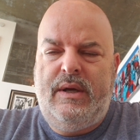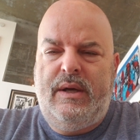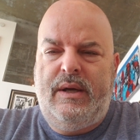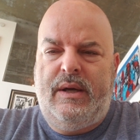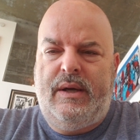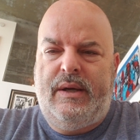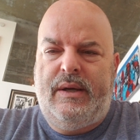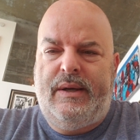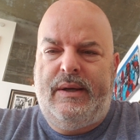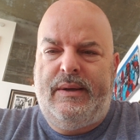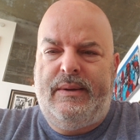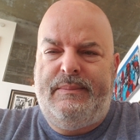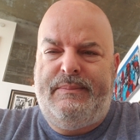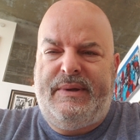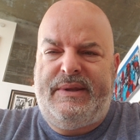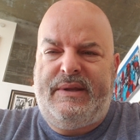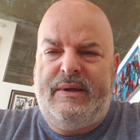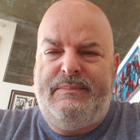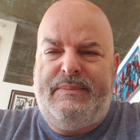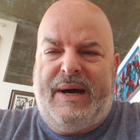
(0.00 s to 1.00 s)

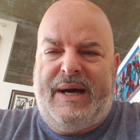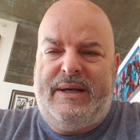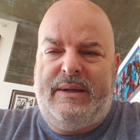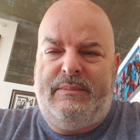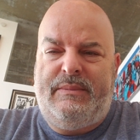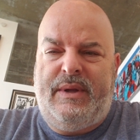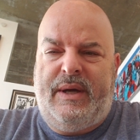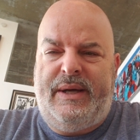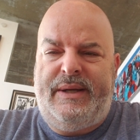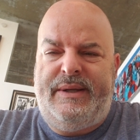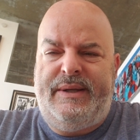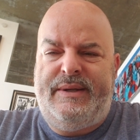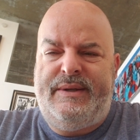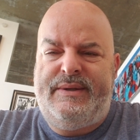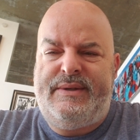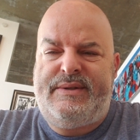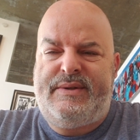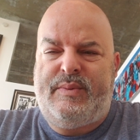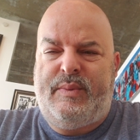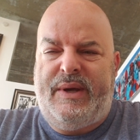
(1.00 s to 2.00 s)
But the bottom line
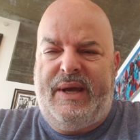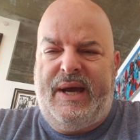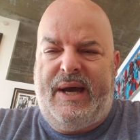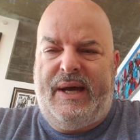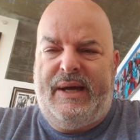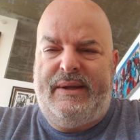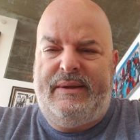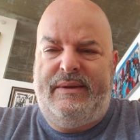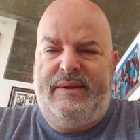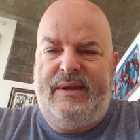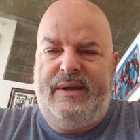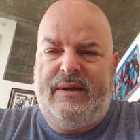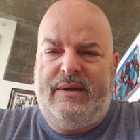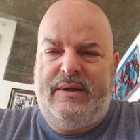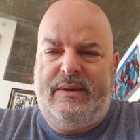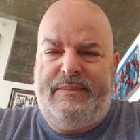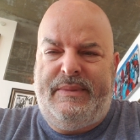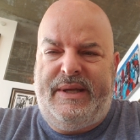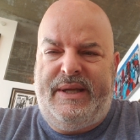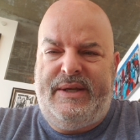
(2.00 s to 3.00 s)
is we had the
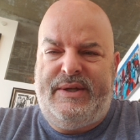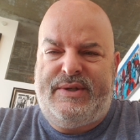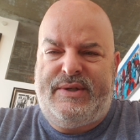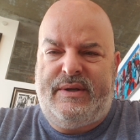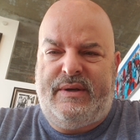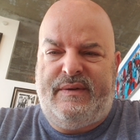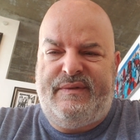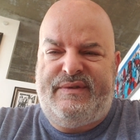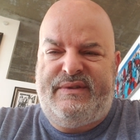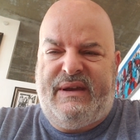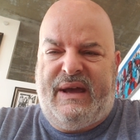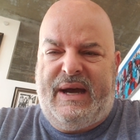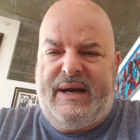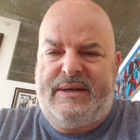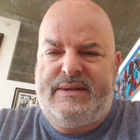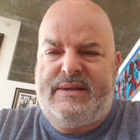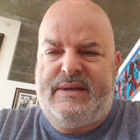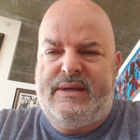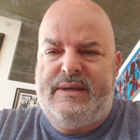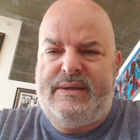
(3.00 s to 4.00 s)
elimination of
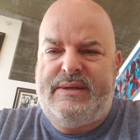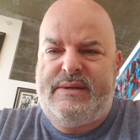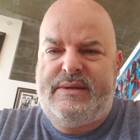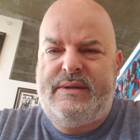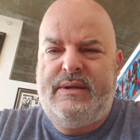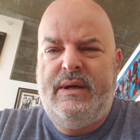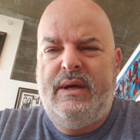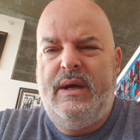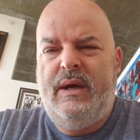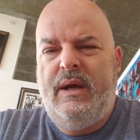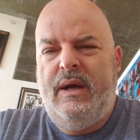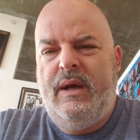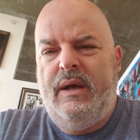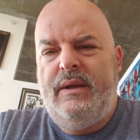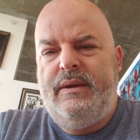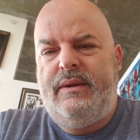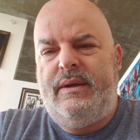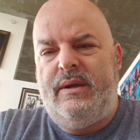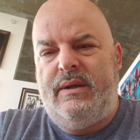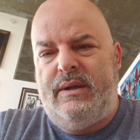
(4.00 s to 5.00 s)
taxes,
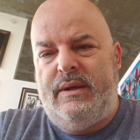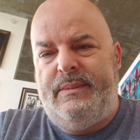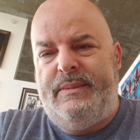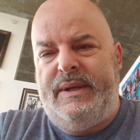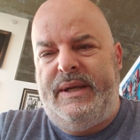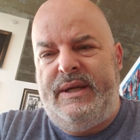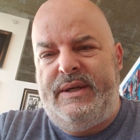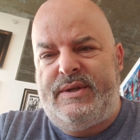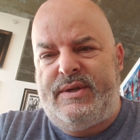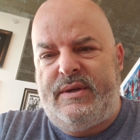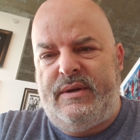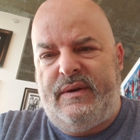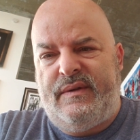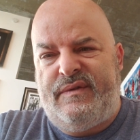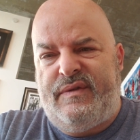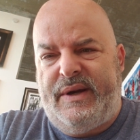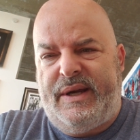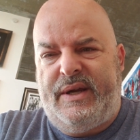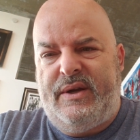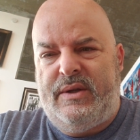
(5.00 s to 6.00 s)
the elimination
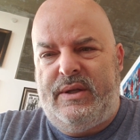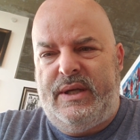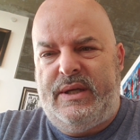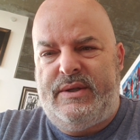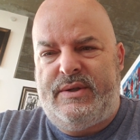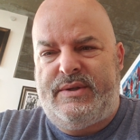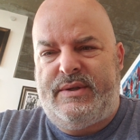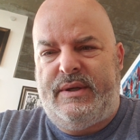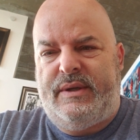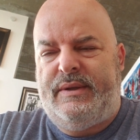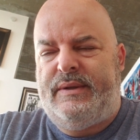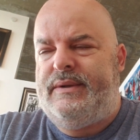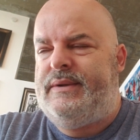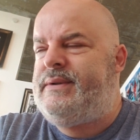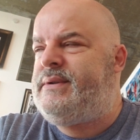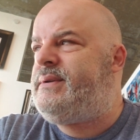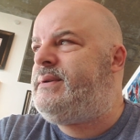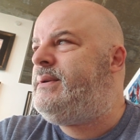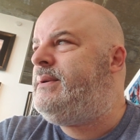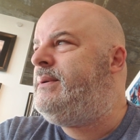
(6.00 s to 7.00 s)
of
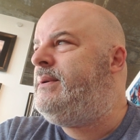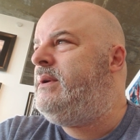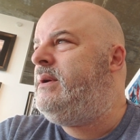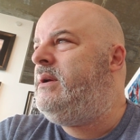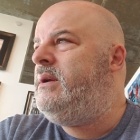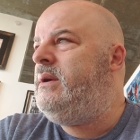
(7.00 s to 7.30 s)
regulations,